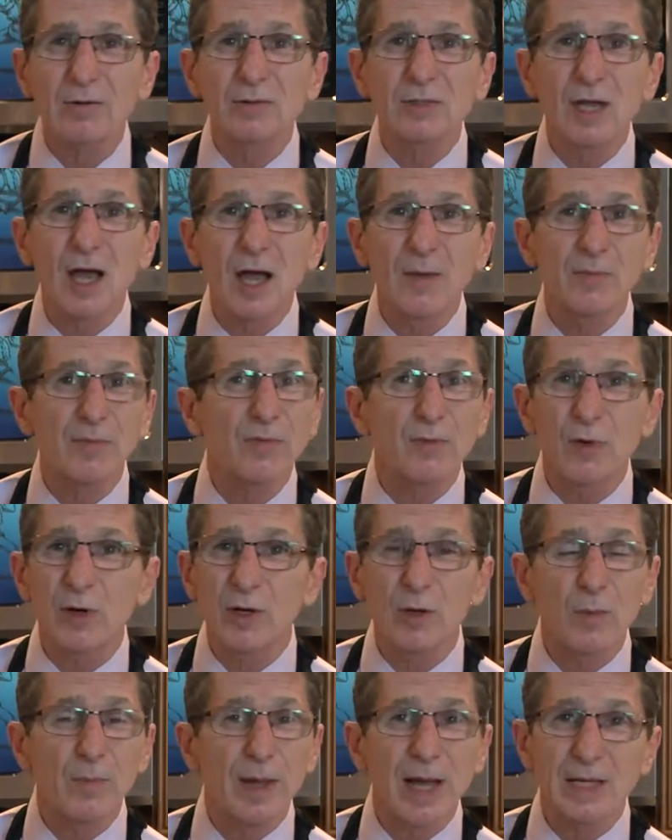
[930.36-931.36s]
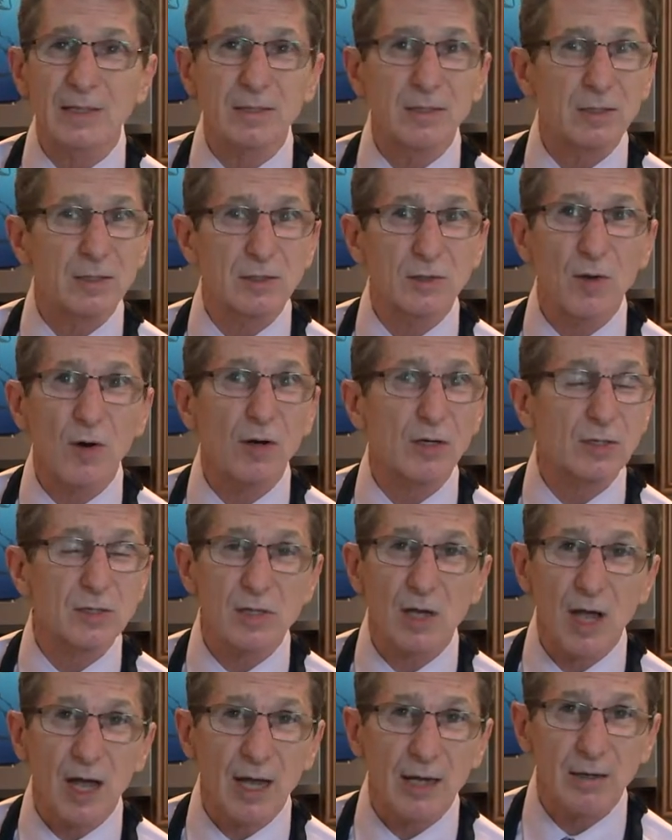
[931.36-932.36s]
of time before you go back to the dark
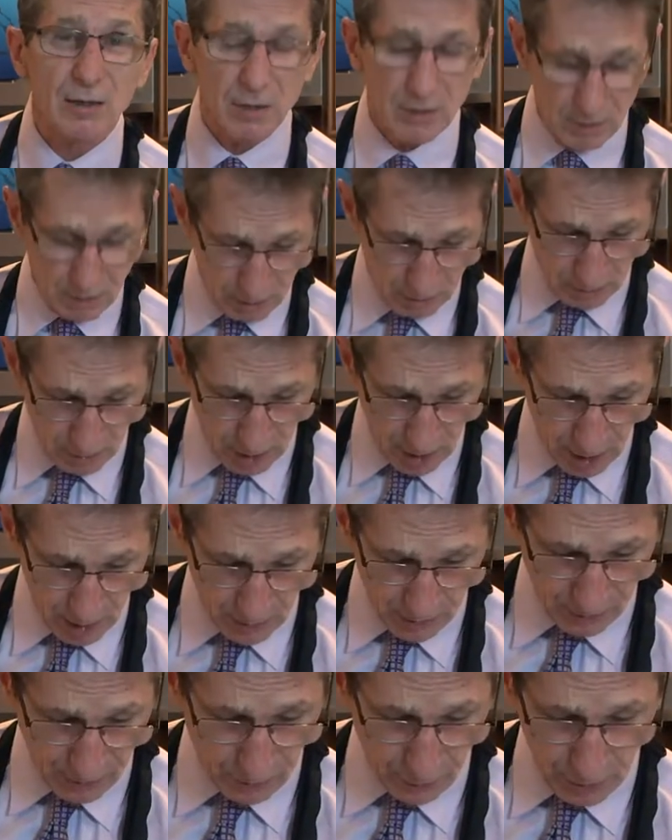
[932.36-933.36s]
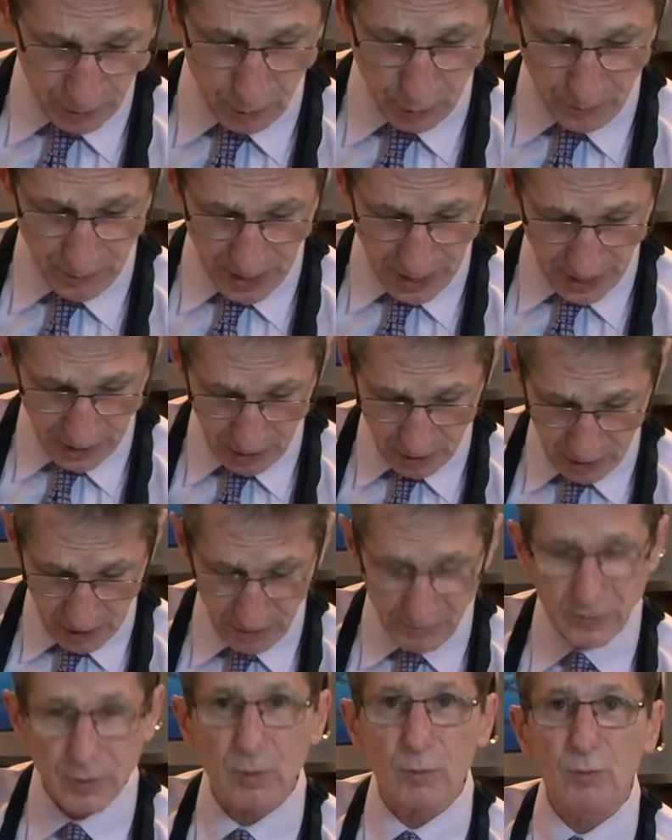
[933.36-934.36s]
side, okay? Before you go back and
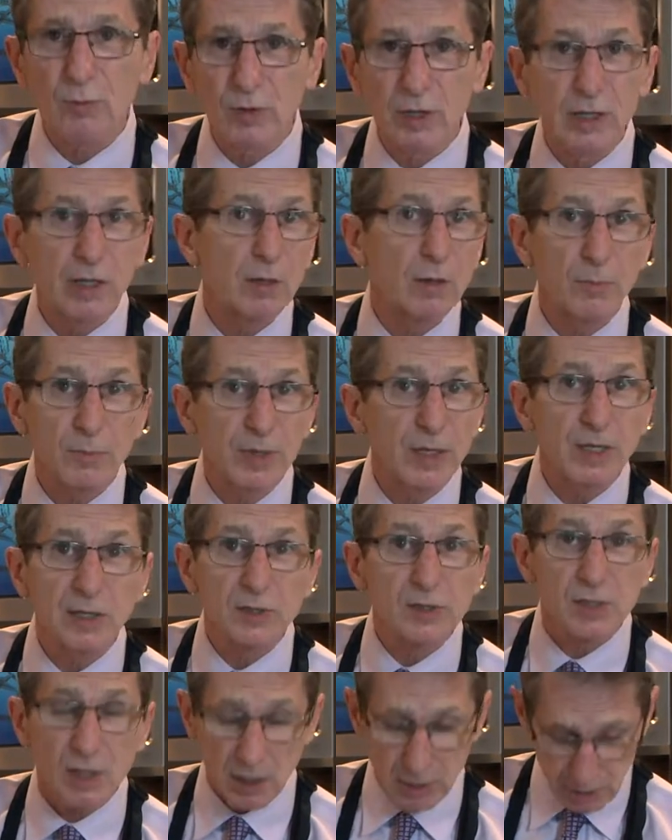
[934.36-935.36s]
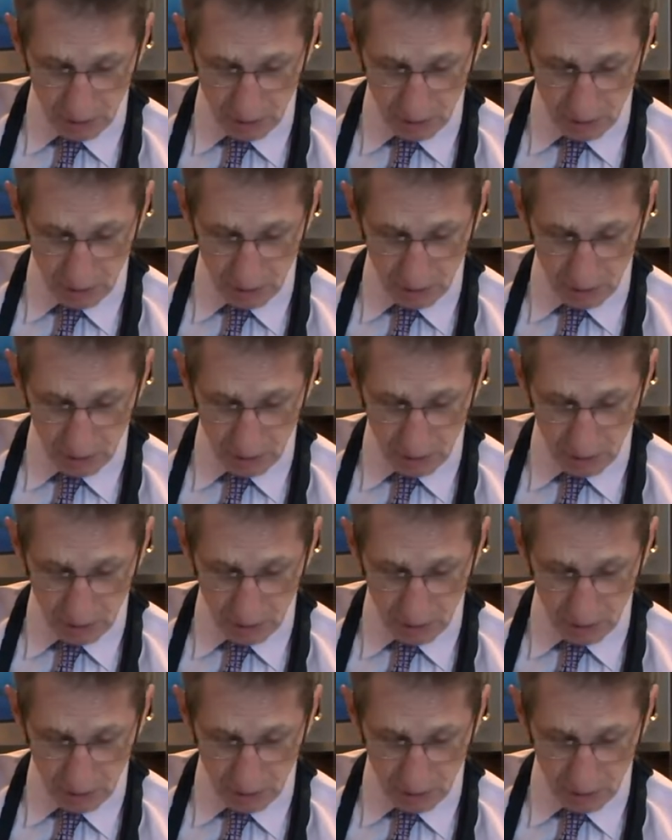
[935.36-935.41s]
have the real pizza,